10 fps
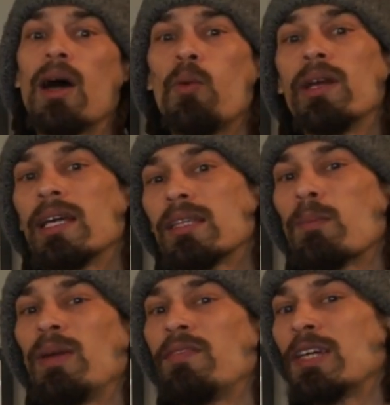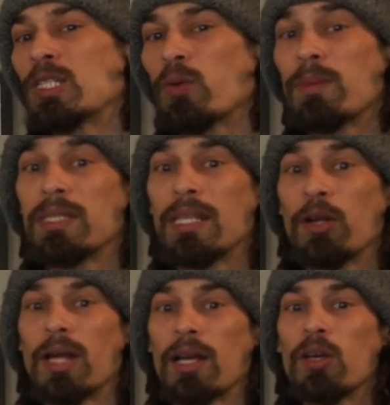I wanted to get the beefiest rims in
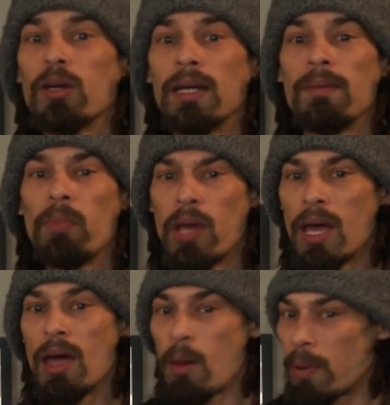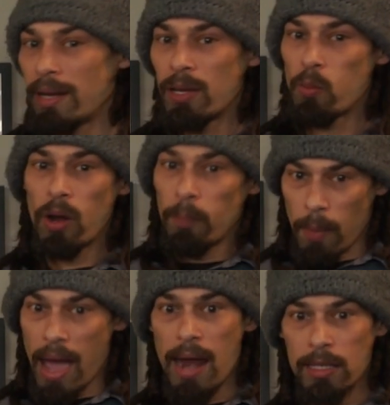there that I could, but I didn't want
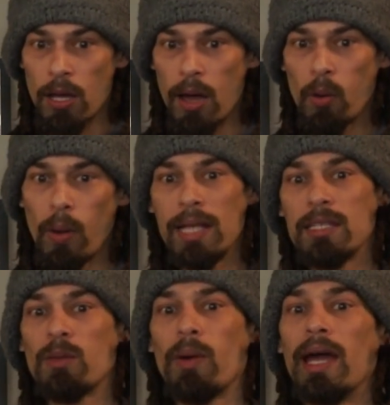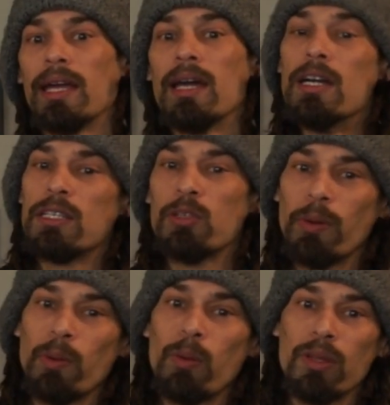to add a ton of weight to the bike, so
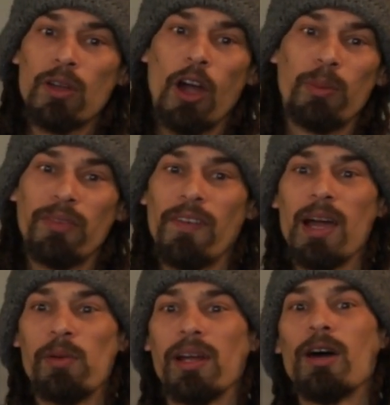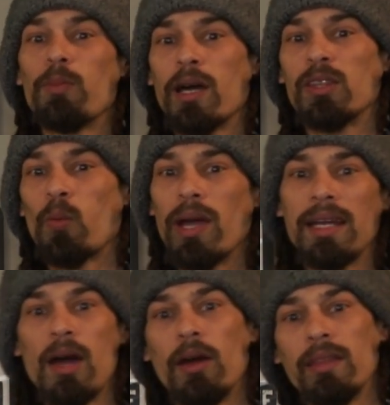we went with carbon fiber to help cut the weight
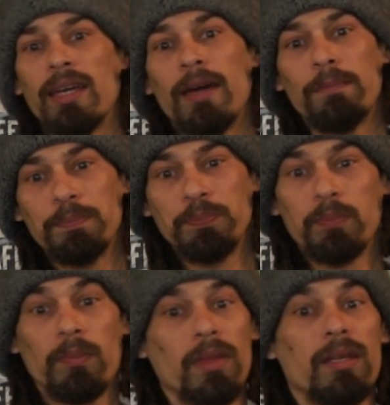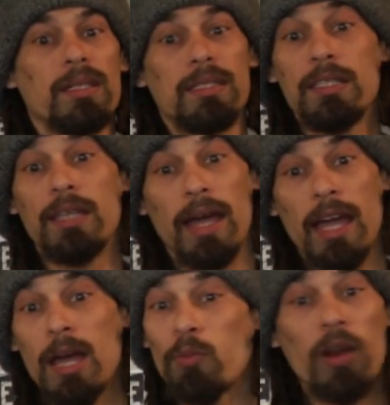down on that. And since I
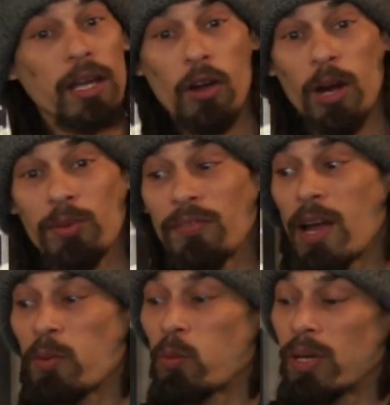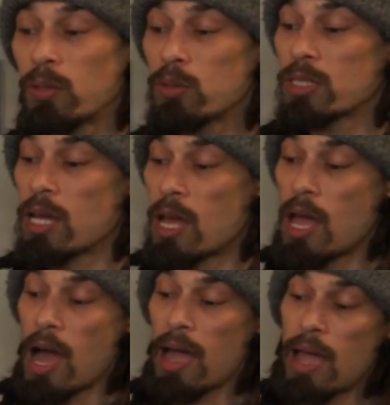am running carbon fiber wheels,
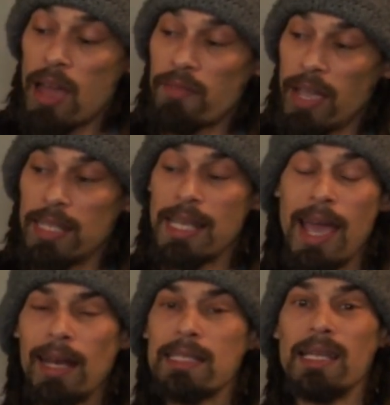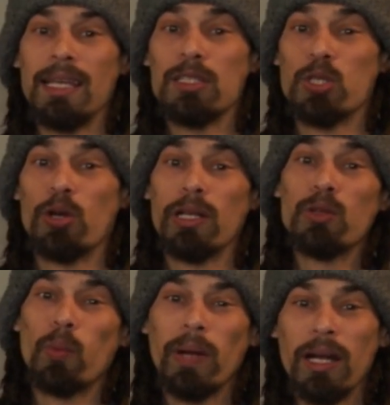I have a Tannis insert in
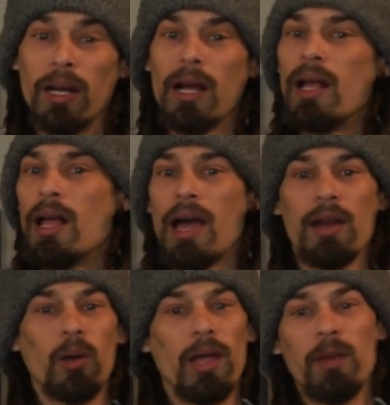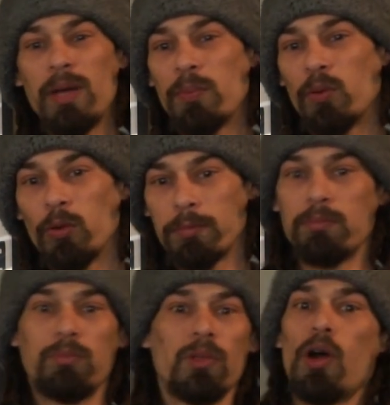the rear. I know a lot of people
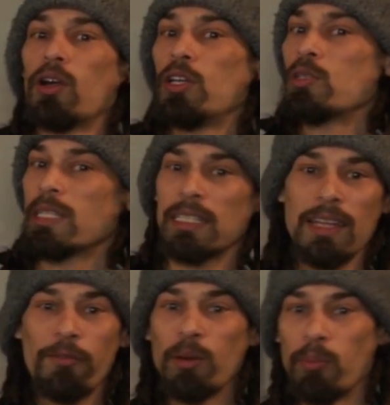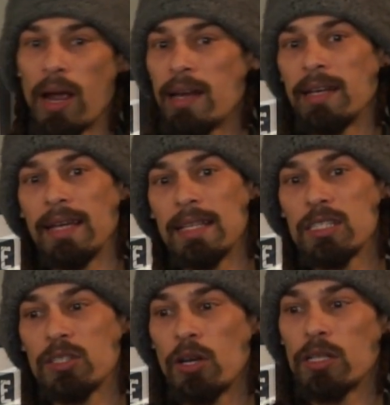are using different branded
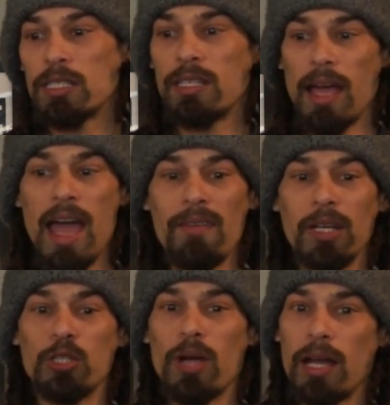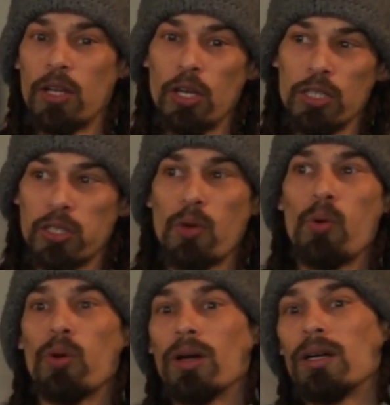inserts, having tried
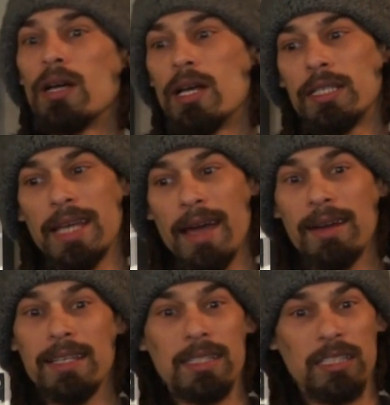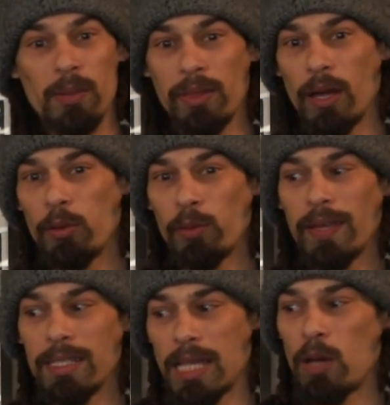Cushcore, Tannis, and some of the other
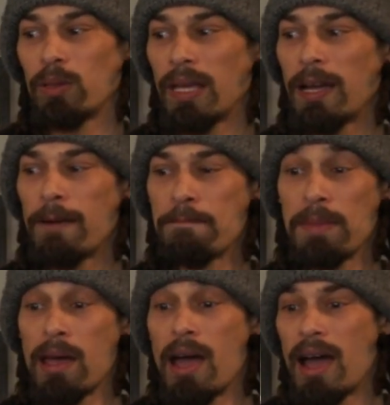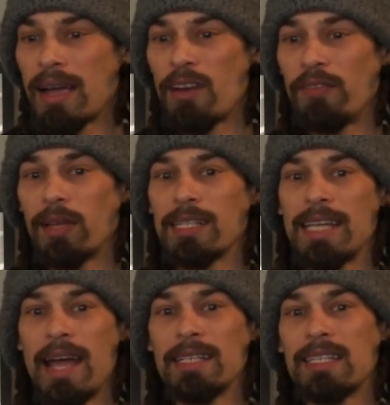things out there. I kind of feel like
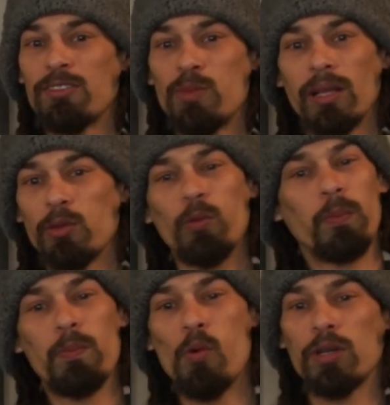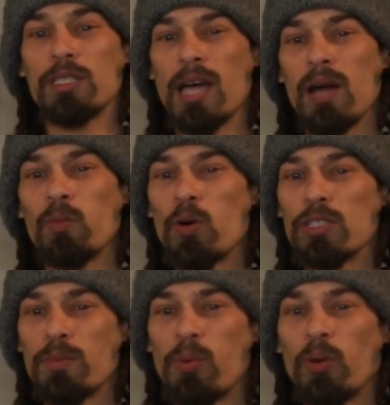Tannis gives me a little more sidewall
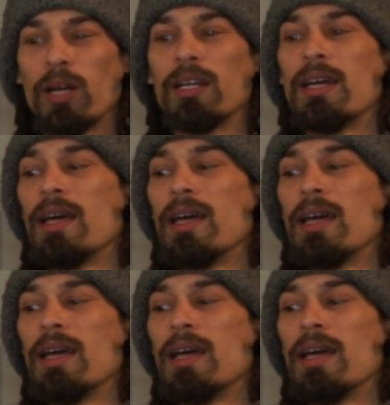support.